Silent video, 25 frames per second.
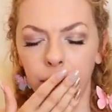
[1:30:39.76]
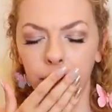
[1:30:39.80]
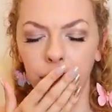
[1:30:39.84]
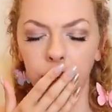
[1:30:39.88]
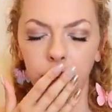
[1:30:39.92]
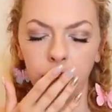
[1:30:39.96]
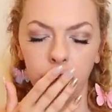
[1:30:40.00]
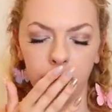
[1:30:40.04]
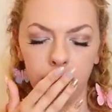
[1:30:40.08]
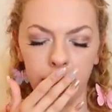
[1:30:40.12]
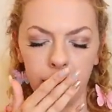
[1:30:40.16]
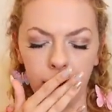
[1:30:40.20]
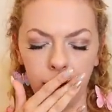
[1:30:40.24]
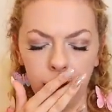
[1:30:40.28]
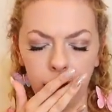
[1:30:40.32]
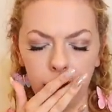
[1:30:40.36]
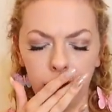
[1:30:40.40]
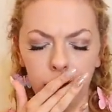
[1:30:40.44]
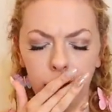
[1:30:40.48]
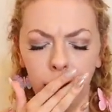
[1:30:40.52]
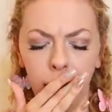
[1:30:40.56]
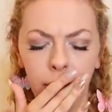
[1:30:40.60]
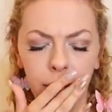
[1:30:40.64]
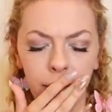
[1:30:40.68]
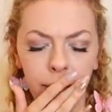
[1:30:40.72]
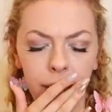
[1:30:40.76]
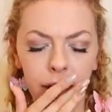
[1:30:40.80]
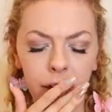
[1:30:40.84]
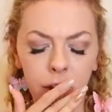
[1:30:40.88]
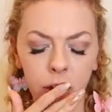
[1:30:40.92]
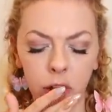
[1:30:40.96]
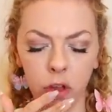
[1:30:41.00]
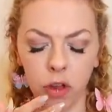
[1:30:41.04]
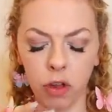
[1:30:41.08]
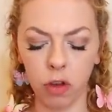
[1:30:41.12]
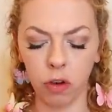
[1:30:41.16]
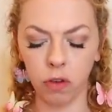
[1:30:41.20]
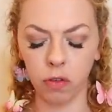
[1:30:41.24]
Sorry, my
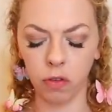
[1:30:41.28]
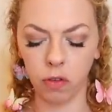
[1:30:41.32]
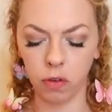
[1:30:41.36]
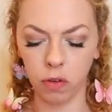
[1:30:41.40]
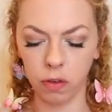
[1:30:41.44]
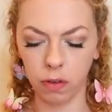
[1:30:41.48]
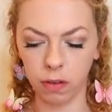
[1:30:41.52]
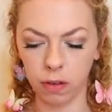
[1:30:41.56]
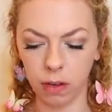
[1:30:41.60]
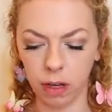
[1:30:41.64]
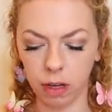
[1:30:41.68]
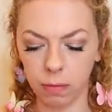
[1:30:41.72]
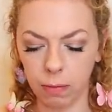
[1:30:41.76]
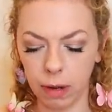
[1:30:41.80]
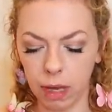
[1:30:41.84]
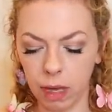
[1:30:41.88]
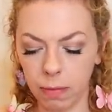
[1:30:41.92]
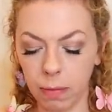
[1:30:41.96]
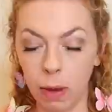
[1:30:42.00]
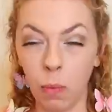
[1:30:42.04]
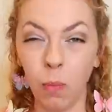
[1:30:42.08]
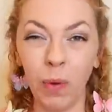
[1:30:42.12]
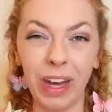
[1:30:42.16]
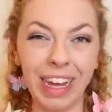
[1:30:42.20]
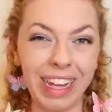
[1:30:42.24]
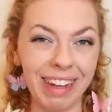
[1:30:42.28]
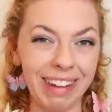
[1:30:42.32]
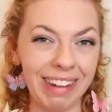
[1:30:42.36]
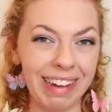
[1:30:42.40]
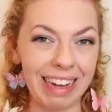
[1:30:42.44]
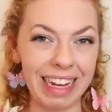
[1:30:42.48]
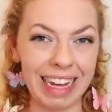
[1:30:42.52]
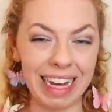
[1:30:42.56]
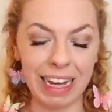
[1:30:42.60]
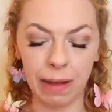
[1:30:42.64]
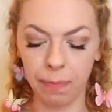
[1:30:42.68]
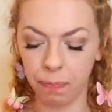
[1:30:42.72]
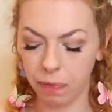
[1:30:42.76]
heart chakra is doing this, like it's making me
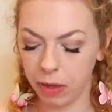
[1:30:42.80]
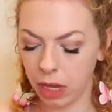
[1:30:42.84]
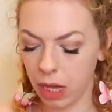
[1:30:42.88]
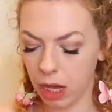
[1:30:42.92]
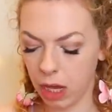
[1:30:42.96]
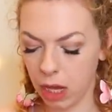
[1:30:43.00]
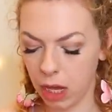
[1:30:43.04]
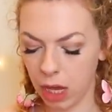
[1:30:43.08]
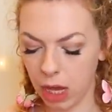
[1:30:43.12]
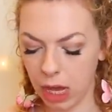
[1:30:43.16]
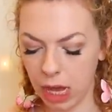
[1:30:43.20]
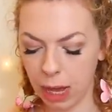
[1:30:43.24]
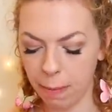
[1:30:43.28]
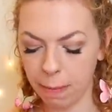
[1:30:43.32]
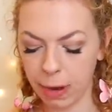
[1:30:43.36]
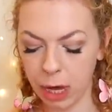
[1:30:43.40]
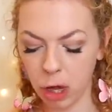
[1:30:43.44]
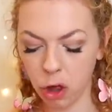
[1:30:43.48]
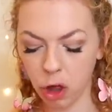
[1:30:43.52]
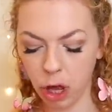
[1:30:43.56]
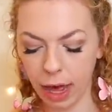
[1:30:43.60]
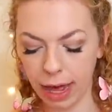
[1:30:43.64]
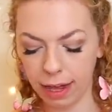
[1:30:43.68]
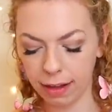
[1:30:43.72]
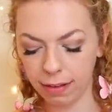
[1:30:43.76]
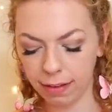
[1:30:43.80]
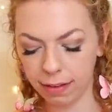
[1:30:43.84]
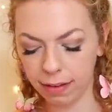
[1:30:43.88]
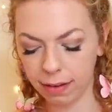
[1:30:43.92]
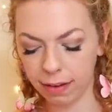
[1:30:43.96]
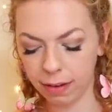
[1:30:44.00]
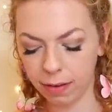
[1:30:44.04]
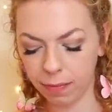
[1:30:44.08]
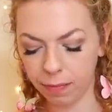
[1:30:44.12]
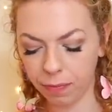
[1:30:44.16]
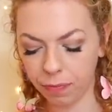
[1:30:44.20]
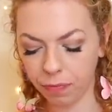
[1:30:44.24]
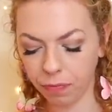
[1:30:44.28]
wheezy in my chest.
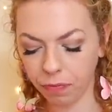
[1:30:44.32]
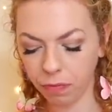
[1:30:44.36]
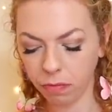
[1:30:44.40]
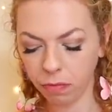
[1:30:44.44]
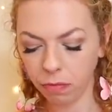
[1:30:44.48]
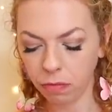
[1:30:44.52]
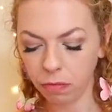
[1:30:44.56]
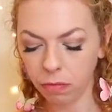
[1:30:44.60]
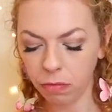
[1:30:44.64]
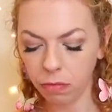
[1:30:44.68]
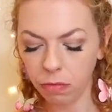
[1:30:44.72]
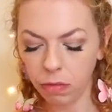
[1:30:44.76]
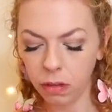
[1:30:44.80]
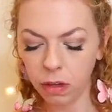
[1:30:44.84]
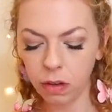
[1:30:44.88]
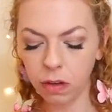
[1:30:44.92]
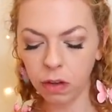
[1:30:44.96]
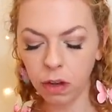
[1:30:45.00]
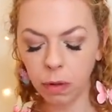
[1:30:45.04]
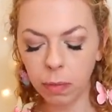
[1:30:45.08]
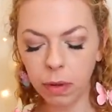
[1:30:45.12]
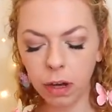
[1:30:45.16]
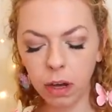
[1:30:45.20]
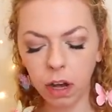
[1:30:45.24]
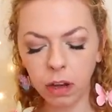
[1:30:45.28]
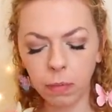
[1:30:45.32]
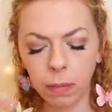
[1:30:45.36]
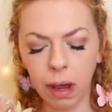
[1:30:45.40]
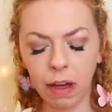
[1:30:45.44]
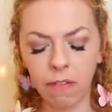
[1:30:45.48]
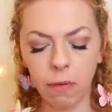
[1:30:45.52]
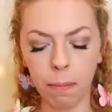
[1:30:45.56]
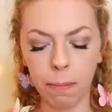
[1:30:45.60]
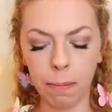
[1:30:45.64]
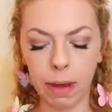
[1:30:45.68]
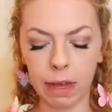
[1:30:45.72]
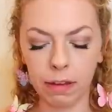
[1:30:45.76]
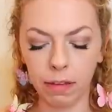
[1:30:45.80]
Some of you guys might have
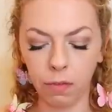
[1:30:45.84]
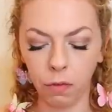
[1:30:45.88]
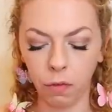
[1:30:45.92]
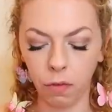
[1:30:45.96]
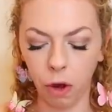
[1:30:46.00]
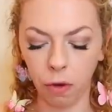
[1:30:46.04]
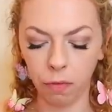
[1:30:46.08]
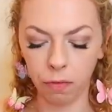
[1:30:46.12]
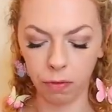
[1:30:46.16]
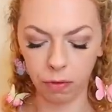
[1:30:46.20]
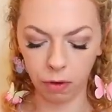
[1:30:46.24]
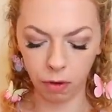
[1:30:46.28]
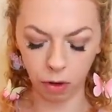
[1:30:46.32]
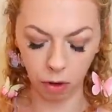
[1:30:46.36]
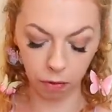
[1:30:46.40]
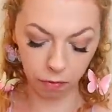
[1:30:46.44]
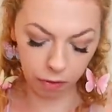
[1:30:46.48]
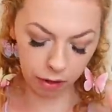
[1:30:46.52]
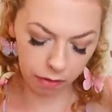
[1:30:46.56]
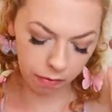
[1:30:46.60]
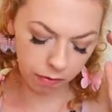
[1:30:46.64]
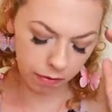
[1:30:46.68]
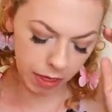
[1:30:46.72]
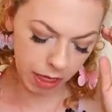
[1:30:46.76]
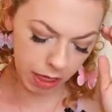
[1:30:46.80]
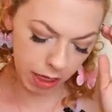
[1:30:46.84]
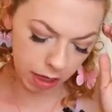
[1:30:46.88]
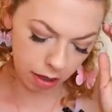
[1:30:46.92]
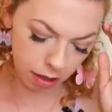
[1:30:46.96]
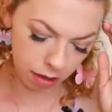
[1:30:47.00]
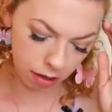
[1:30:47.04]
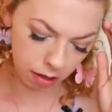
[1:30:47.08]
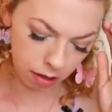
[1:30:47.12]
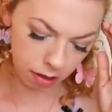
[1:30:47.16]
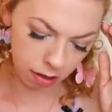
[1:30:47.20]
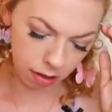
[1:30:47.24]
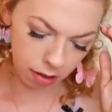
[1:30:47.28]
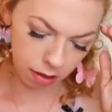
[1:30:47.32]
a massive coughing fit
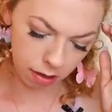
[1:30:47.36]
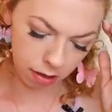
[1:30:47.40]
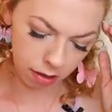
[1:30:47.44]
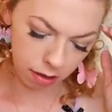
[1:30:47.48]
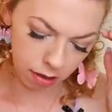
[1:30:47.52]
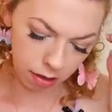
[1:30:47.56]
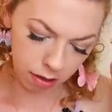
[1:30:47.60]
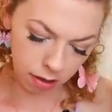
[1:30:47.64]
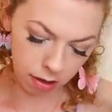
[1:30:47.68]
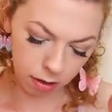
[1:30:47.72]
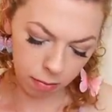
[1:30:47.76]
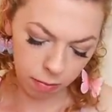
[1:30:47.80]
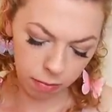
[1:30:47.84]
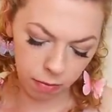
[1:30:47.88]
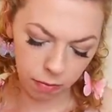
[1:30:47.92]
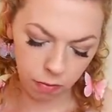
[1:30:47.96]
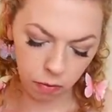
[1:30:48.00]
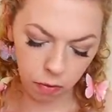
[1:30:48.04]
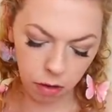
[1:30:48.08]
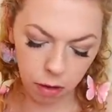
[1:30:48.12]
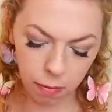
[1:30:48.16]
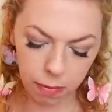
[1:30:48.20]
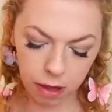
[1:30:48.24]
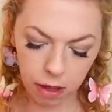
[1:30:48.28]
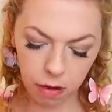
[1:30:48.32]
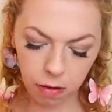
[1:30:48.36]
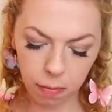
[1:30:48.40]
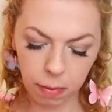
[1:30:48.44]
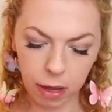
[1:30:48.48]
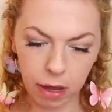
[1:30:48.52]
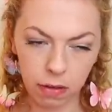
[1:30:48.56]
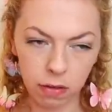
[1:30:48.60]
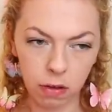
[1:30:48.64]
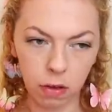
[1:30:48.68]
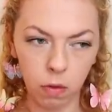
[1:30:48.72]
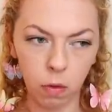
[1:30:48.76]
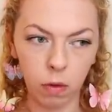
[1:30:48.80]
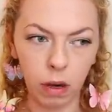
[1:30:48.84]
before you meet this
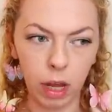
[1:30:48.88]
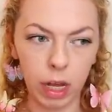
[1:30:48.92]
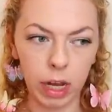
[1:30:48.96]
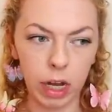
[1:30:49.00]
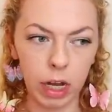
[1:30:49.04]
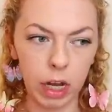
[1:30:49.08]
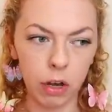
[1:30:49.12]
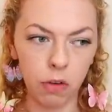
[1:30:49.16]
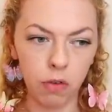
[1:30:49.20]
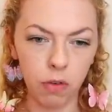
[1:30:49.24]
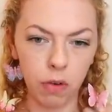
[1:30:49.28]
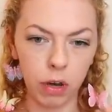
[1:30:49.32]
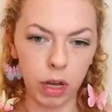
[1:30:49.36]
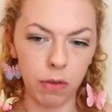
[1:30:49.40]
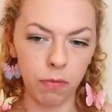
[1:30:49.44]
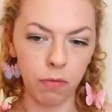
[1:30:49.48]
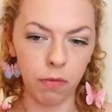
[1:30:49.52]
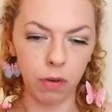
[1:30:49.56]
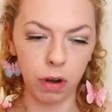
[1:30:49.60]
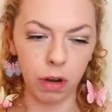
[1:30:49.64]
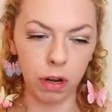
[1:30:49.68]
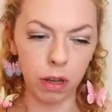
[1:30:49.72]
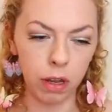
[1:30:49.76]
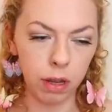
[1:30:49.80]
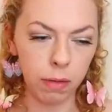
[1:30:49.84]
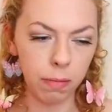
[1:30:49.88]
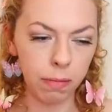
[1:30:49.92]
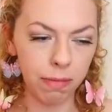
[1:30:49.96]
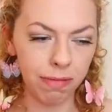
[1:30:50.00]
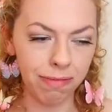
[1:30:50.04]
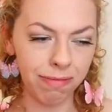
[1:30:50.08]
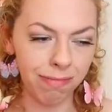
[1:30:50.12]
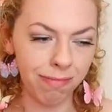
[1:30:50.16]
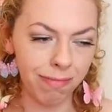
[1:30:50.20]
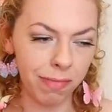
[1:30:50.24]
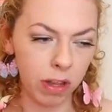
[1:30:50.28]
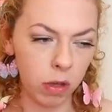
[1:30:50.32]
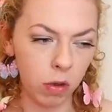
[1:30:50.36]
person, or like literally in front of them, and
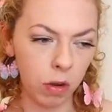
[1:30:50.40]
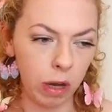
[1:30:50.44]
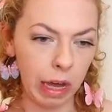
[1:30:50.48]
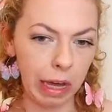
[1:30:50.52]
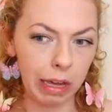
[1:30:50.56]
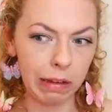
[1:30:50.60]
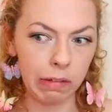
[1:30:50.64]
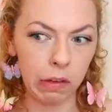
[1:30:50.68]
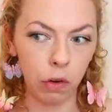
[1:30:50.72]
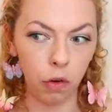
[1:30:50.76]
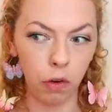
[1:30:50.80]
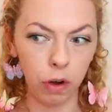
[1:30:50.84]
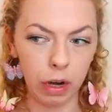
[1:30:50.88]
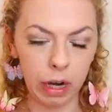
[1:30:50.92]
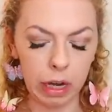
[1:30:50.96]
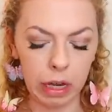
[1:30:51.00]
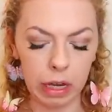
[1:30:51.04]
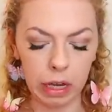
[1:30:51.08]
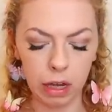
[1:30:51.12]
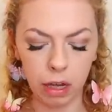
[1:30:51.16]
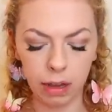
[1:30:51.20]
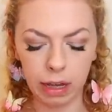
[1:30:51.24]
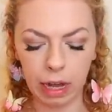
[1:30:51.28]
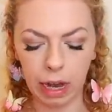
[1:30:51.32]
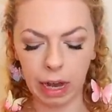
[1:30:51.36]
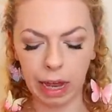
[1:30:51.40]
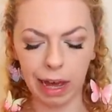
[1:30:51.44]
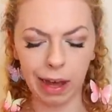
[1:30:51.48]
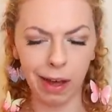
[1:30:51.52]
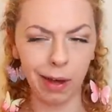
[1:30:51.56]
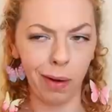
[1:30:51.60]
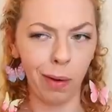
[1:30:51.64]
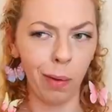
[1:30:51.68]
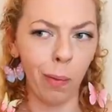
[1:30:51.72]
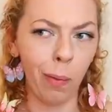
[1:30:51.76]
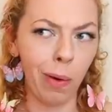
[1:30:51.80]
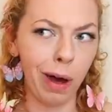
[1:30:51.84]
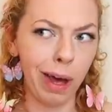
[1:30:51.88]
you're like, sorry, and they're like,
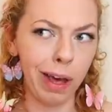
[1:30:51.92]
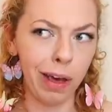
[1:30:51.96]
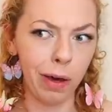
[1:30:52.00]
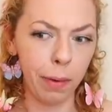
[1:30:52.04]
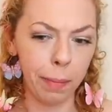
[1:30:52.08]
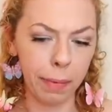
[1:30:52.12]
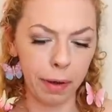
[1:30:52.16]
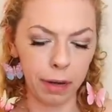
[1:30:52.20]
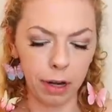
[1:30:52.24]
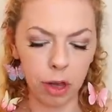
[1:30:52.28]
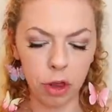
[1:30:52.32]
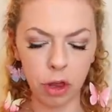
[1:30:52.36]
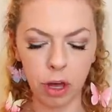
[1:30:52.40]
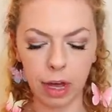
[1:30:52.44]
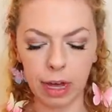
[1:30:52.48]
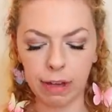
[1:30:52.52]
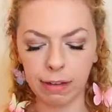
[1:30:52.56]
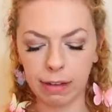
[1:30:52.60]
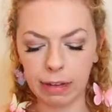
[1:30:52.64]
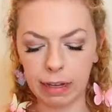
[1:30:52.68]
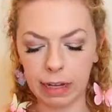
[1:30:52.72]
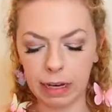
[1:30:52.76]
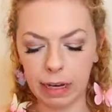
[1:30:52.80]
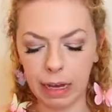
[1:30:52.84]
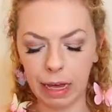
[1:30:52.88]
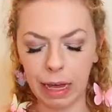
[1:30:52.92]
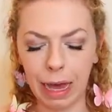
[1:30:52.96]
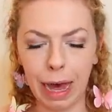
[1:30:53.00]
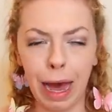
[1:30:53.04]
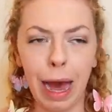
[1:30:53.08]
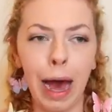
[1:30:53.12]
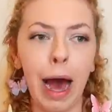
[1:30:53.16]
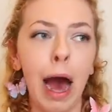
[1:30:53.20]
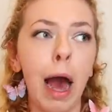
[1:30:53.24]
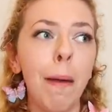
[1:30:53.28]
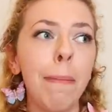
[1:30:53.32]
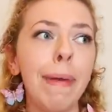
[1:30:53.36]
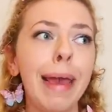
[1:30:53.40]
why are you apologising?
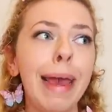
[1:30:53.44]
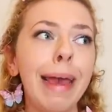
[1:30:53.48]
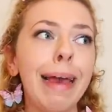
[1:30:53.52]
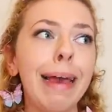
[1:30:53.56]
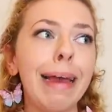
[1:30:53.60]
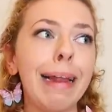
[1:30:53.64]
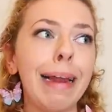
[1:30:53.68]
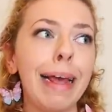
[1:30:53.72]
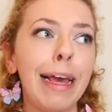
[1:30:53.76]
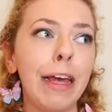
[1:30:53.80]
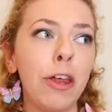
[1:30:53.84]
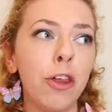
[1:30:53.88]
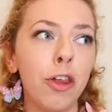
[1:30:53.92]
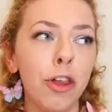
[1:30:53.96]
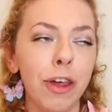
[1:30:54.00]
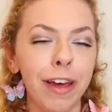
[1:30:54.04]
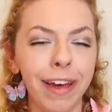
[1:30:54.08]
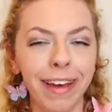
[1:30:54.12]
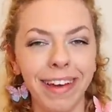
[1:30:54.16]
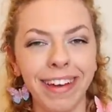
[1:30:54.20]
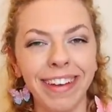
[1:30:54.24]
I'm English.